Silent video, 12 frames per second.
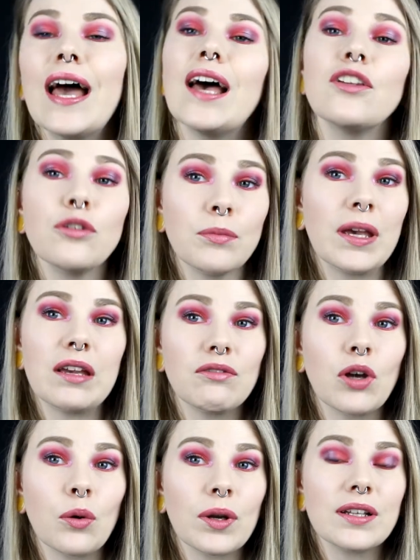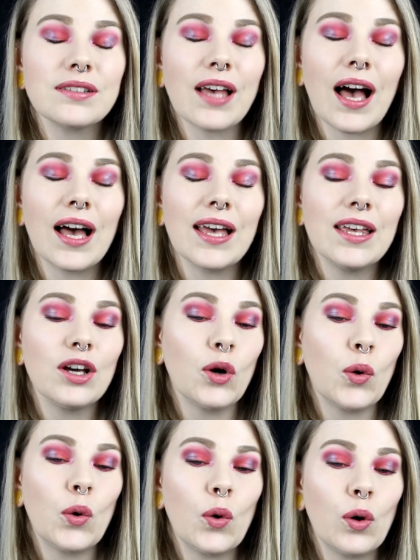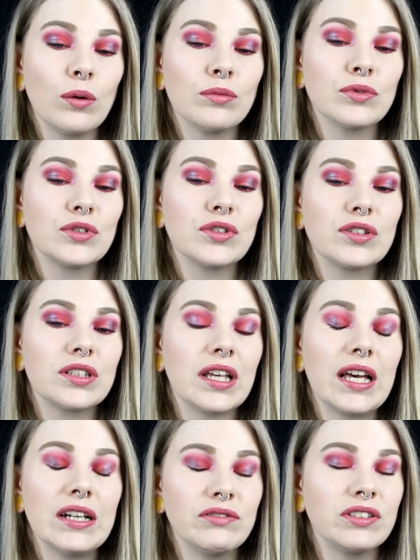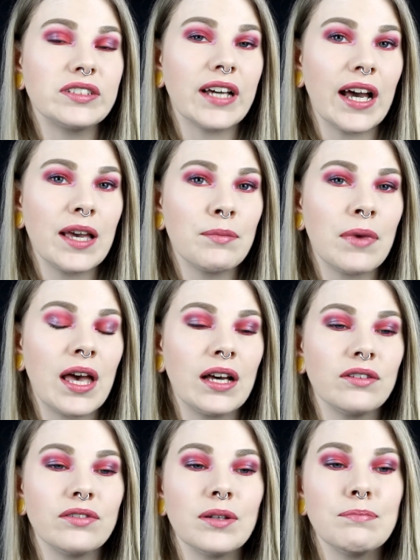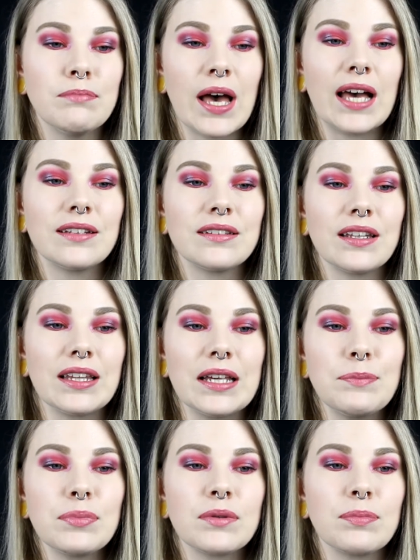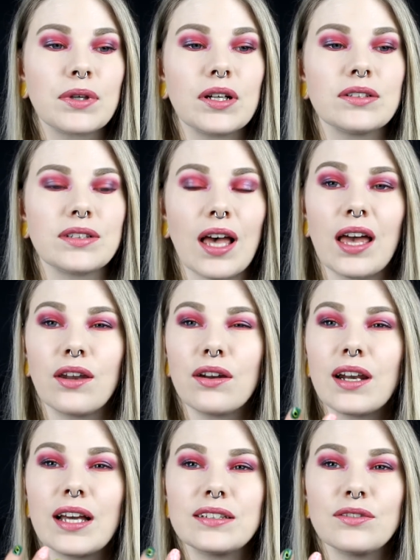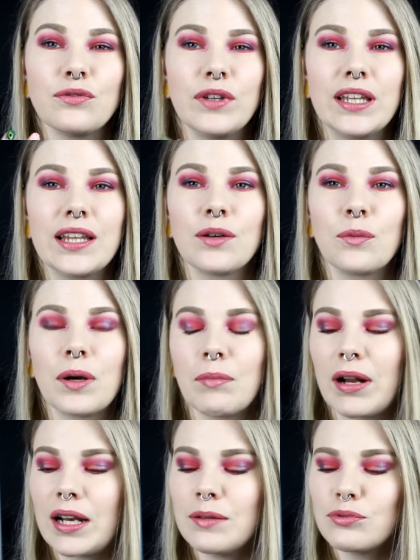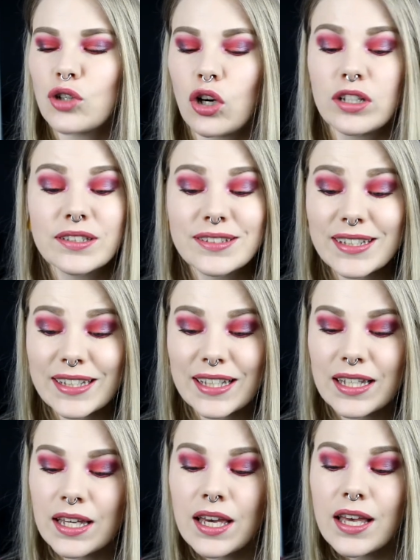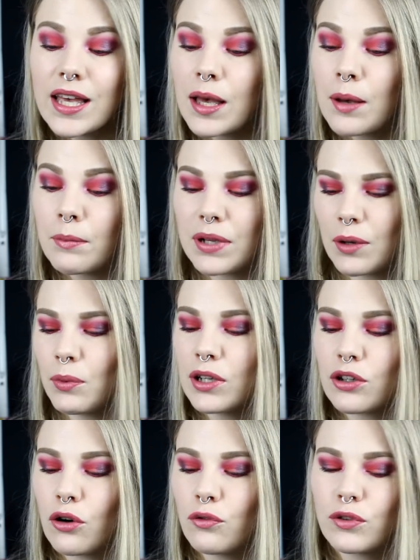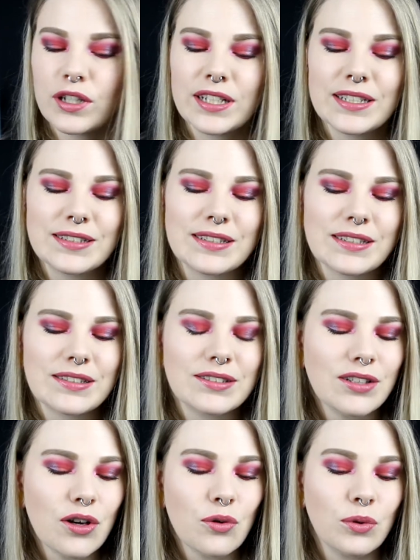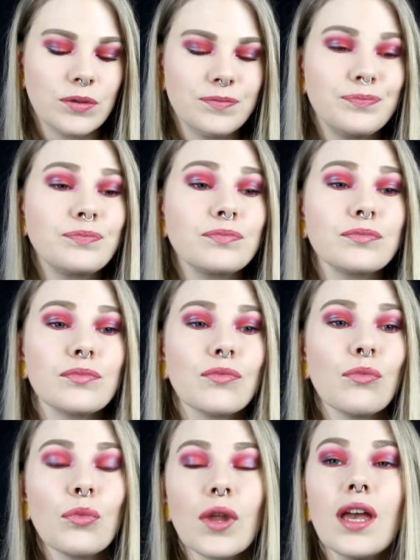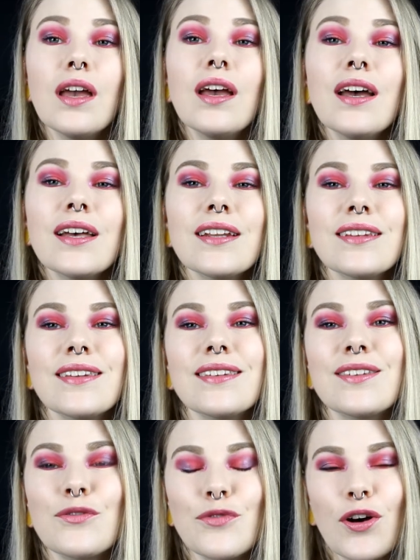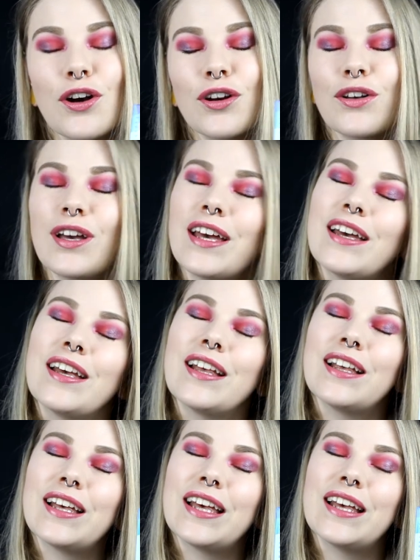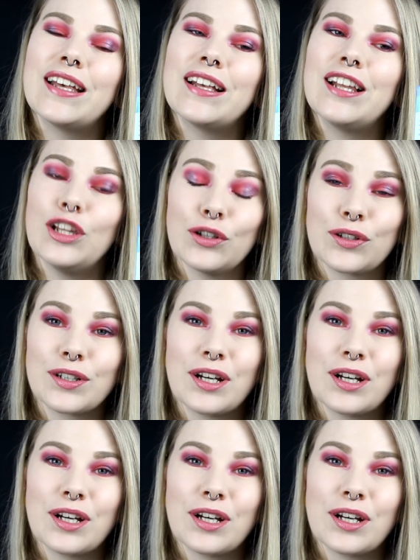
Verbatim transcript: as you may have noticed I almost every time have matte lips because I don't like the feeling when my lips are sticky but I will go for this so this is the third look